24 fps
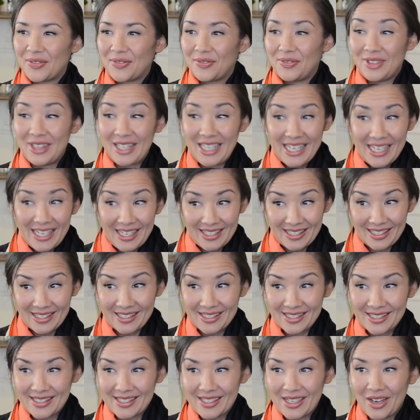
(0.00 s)

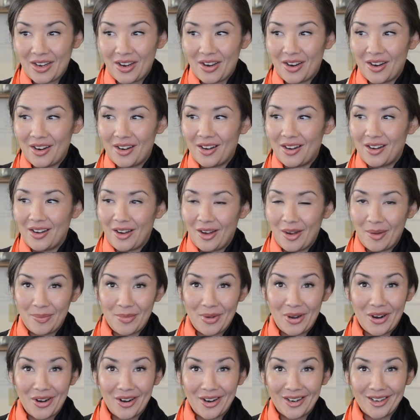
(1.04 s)
These
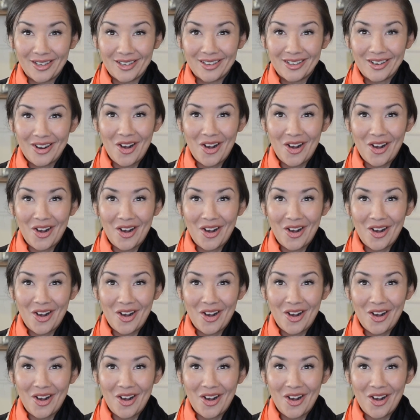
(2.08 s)
are